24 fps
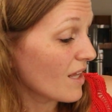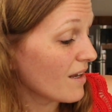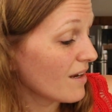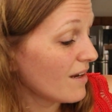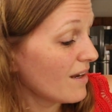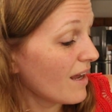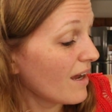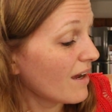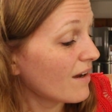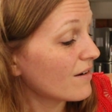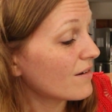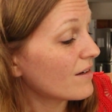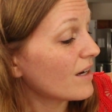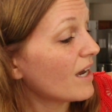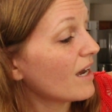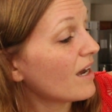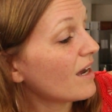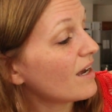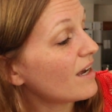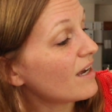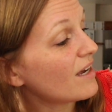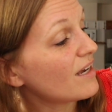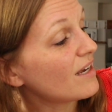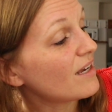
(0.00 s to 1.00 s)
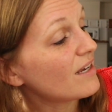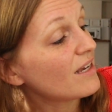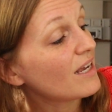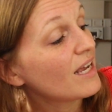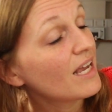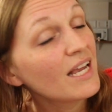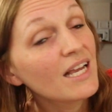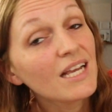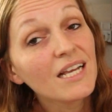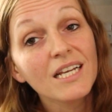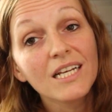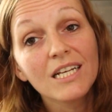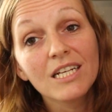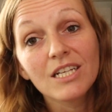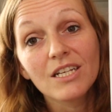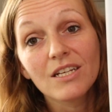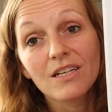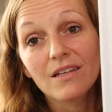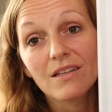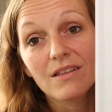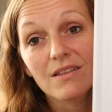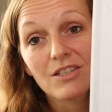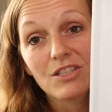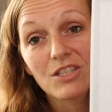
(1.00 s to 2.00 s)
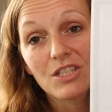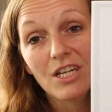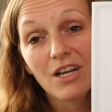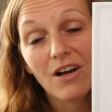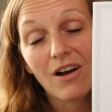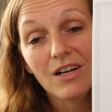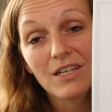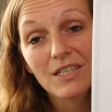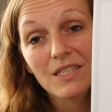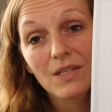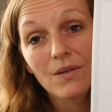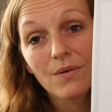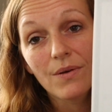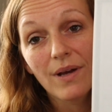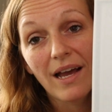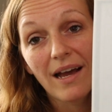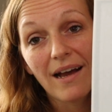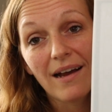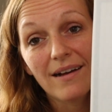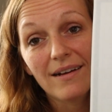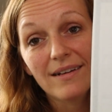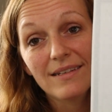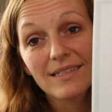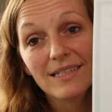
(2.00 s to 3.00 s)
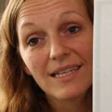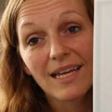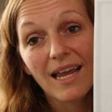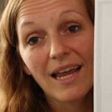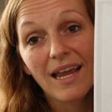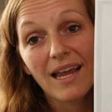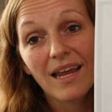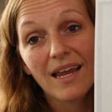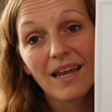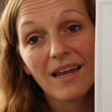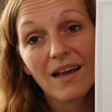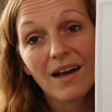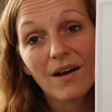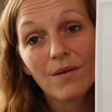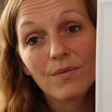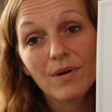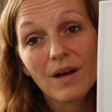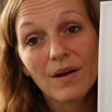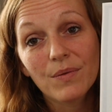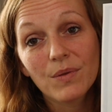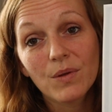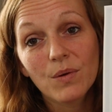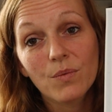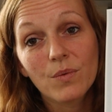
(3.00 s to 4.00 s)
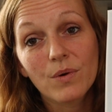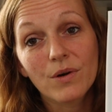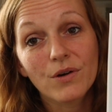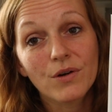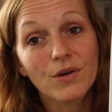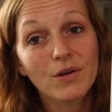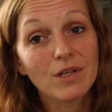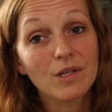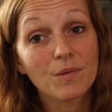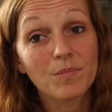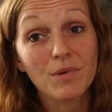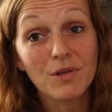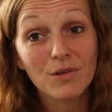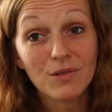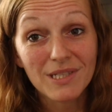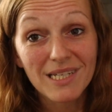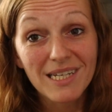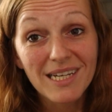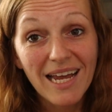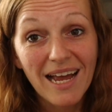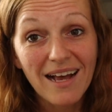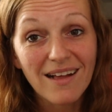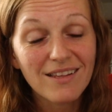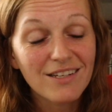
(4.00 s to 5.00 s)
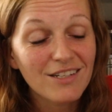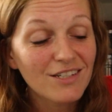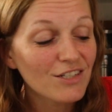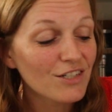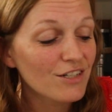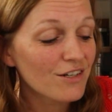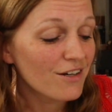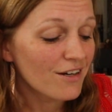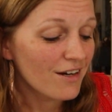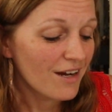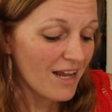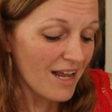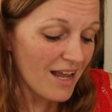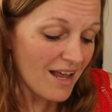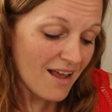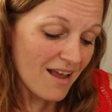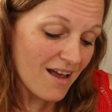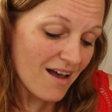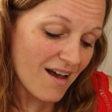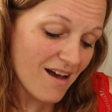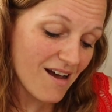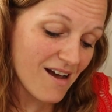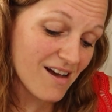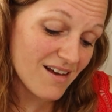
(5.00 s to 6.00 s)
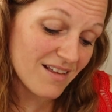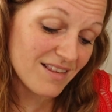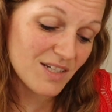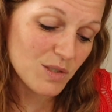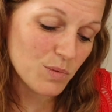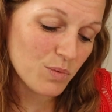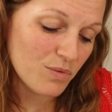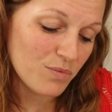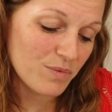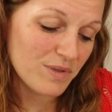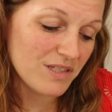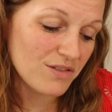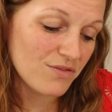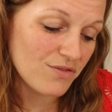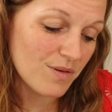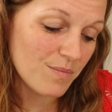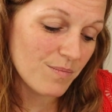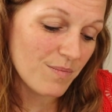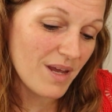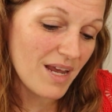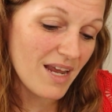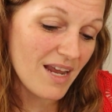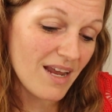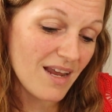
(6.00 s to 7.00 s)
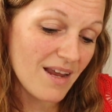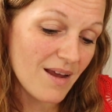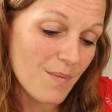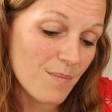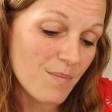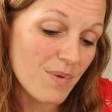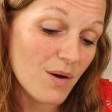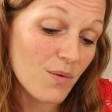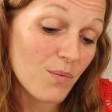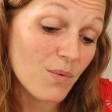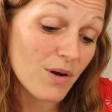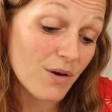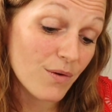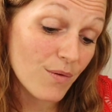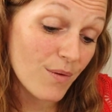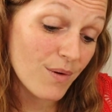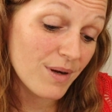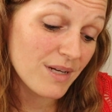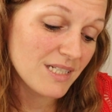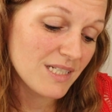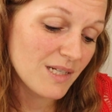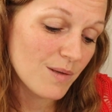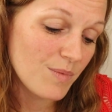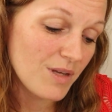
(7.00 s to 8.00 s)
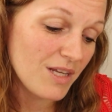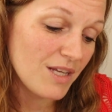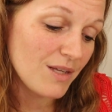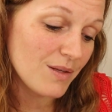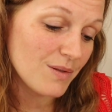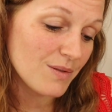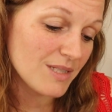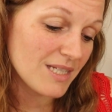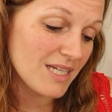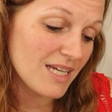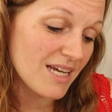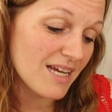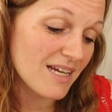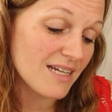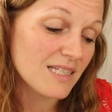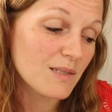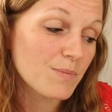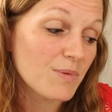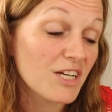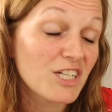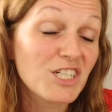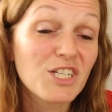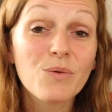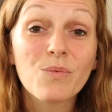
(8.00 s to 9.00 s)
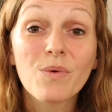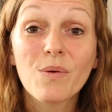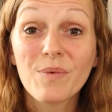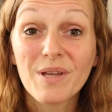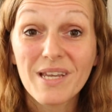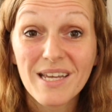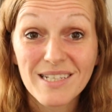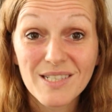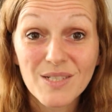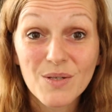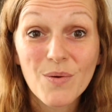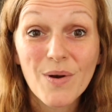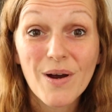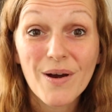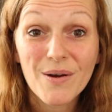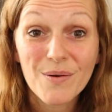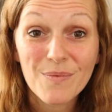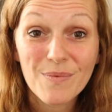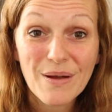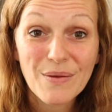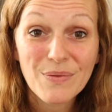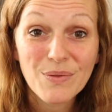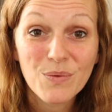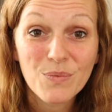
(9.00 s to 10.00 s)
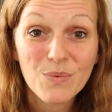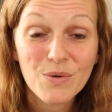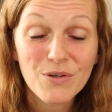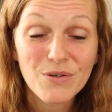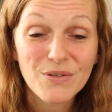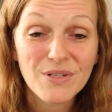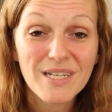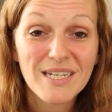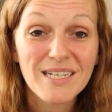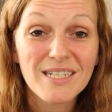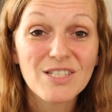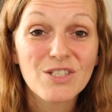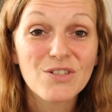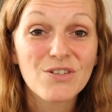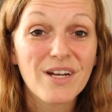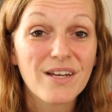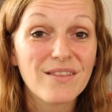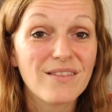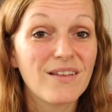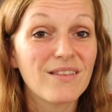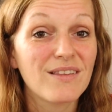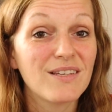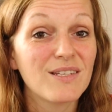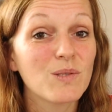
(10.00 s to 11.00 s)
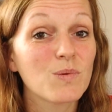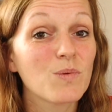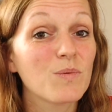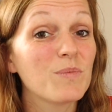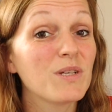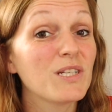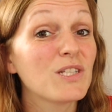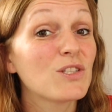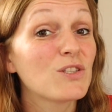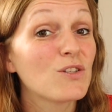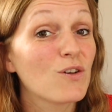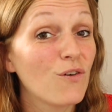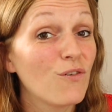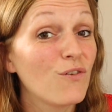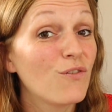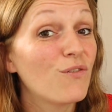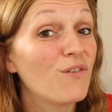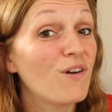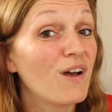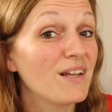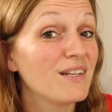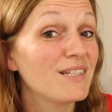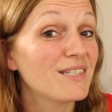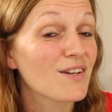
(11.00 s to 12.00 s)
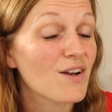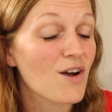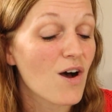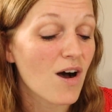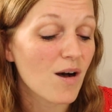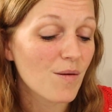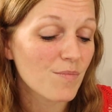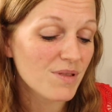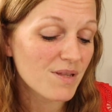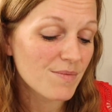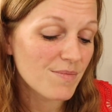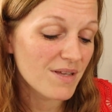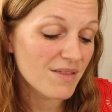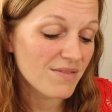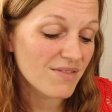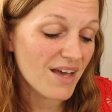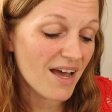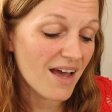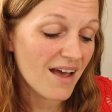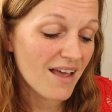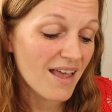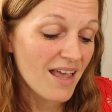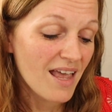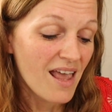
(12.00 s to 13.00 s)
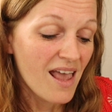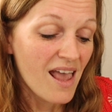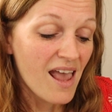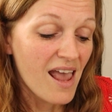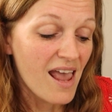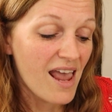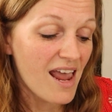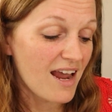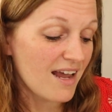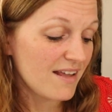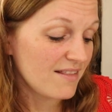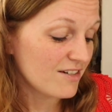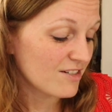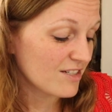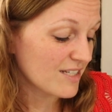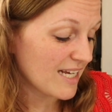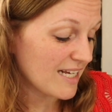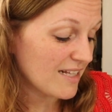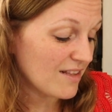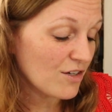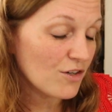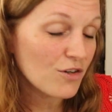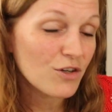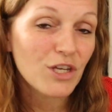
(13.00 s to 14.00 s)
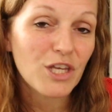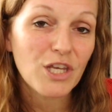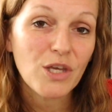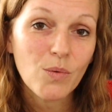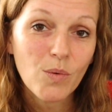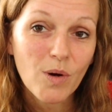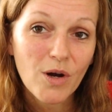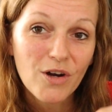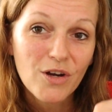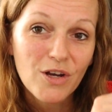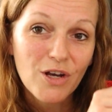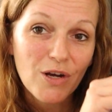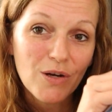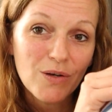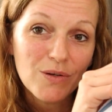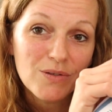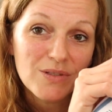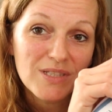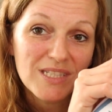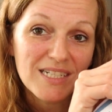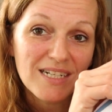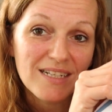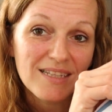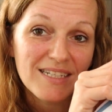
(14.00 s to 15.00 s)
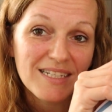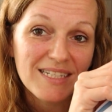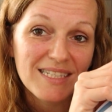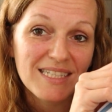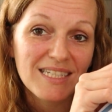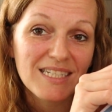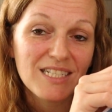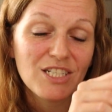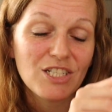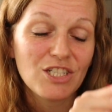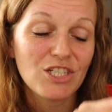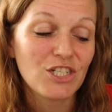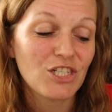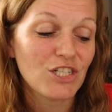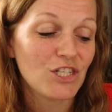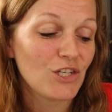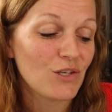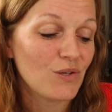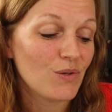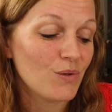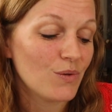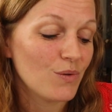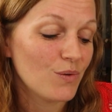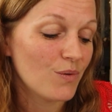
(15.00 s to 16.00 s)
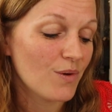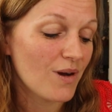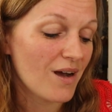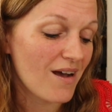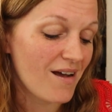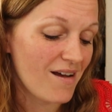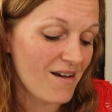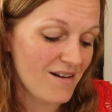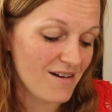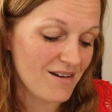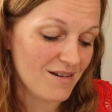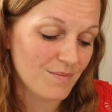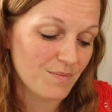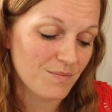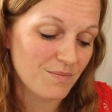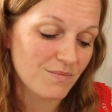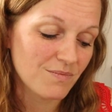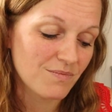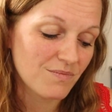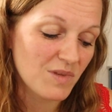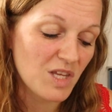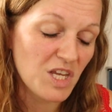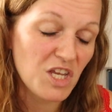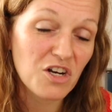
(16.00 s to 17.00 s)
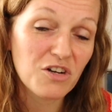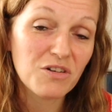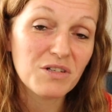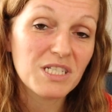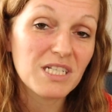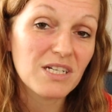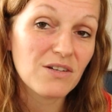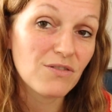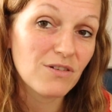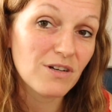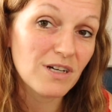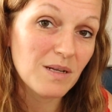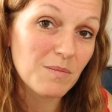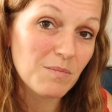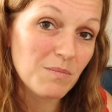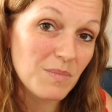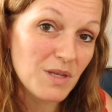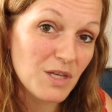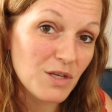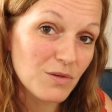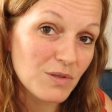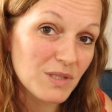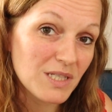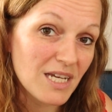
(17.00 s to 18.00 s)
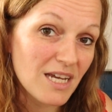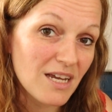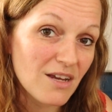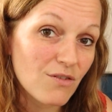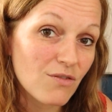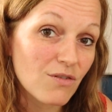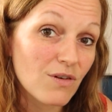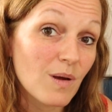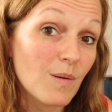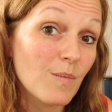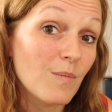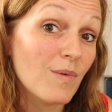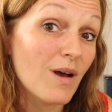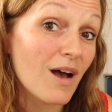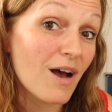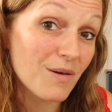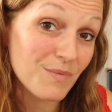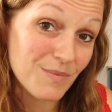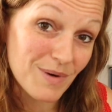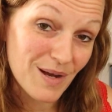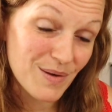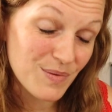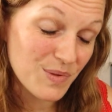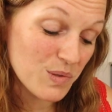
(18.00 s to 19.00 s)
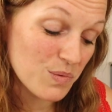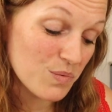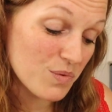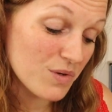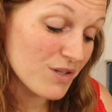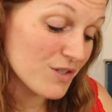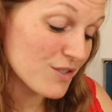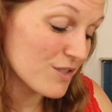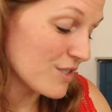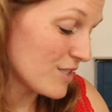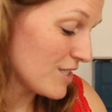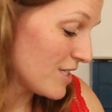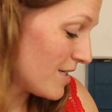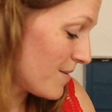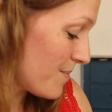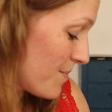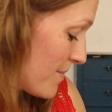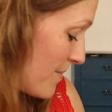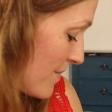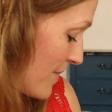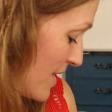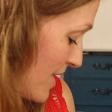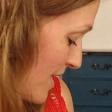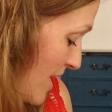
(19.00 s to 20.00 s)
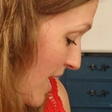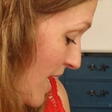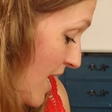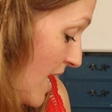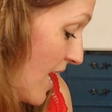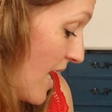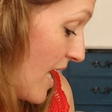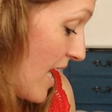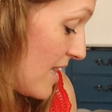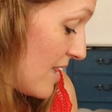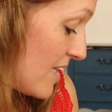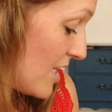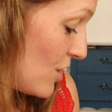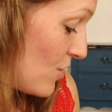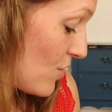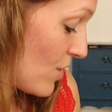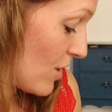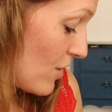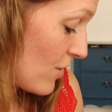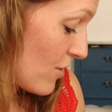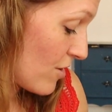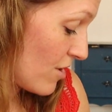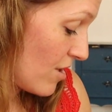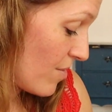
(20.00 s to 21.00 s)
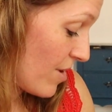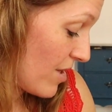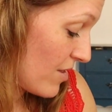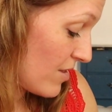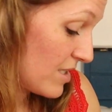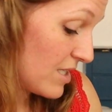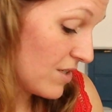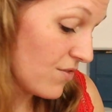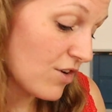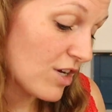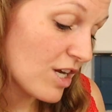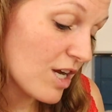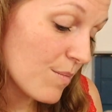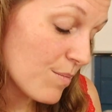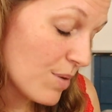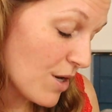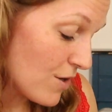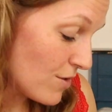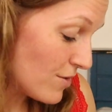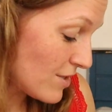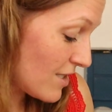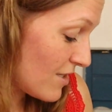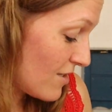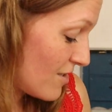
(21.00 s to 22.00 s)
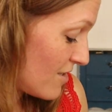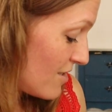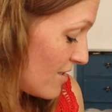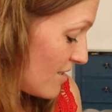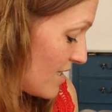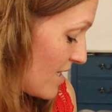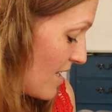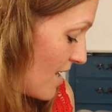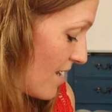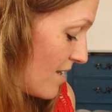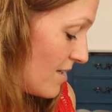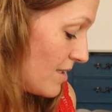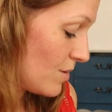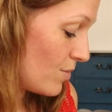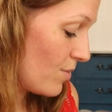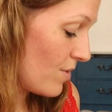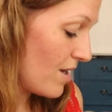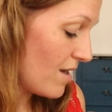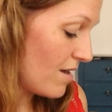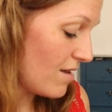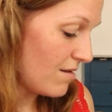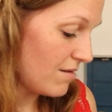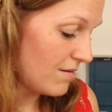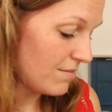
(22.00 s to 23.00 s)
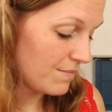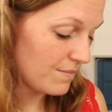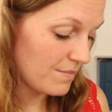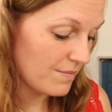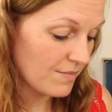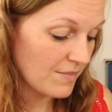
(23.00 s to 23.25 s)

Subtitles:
Now, she also has a around the world music calendar. This one was from May, but we're going to be using it, especially when we get to our around the world history. I thought this would be so fun to complement that. And there's like little QR codes to listen to, you know, different music from around the world. And then you can learn about the different composers as well.